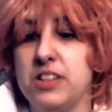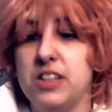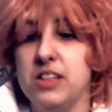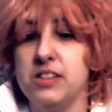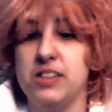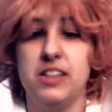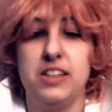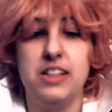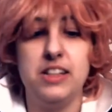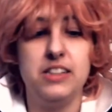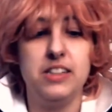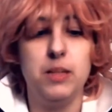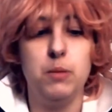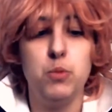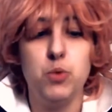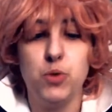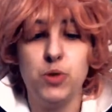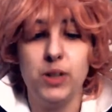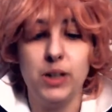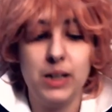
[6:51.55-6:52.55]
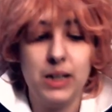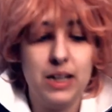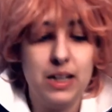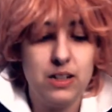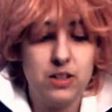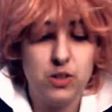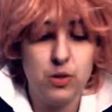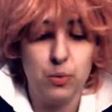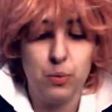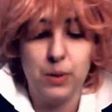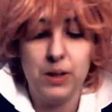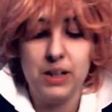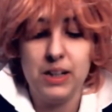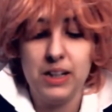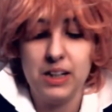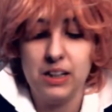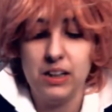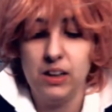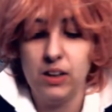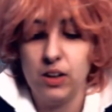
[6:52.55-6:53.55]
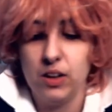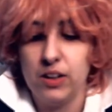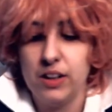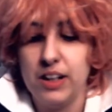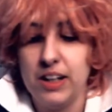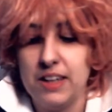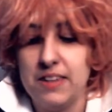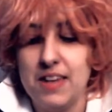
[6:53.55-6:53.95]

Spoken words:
He seems really into reading and learning,